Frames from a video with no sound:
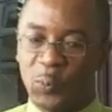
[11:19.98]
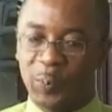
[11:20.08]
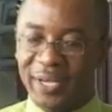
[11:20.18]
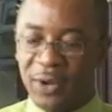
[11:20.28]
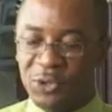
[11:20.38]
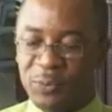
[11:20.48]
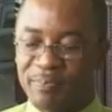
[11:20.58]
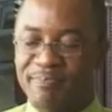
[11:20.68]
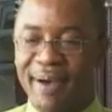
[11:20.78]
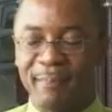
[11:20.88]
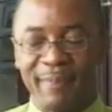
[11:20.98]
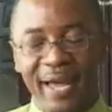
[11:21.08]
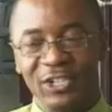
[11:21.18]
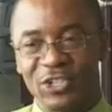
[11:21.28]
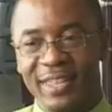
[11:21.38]
But how do you
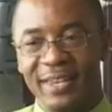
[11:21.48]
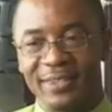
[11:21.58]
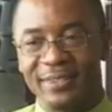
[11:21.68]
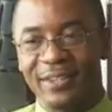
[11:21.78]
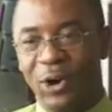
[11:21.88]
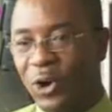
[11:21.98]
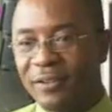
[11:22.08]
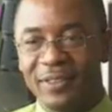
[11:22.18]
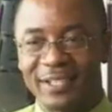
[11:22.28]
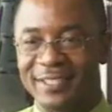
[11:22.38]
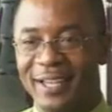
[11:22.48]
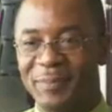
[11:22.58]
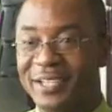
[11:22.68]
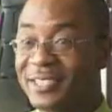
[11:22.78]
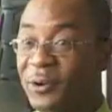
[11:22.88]
manage then, all of this then?
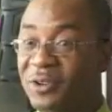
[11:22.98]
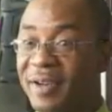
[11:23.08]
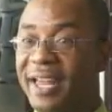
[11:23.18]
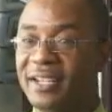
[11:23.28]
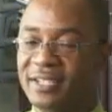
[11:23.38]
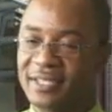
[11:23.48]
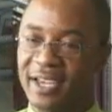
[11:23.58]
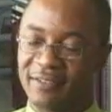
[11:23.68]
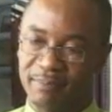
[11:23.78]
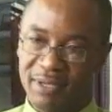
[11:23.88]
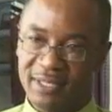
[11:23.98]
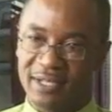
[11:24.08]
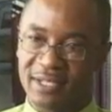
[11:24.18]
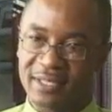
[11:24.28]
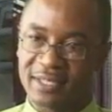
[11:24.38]
Because now you've added the side of
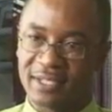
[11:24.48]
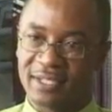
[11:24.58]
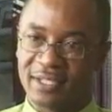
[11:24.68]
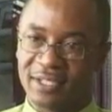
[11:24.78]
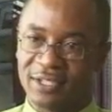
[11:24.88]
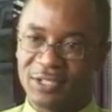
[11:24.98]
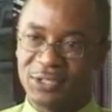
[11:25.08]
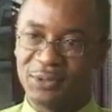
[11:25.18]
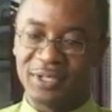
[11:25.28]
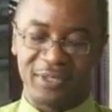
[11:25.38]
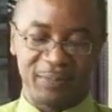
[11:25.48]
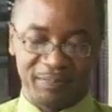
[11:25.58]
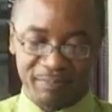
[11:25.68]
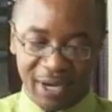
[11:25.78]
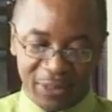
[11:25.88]
business to the
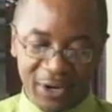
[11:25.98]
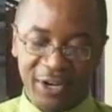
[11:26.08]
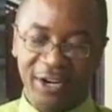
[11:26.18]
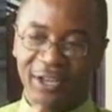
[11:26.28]
mother,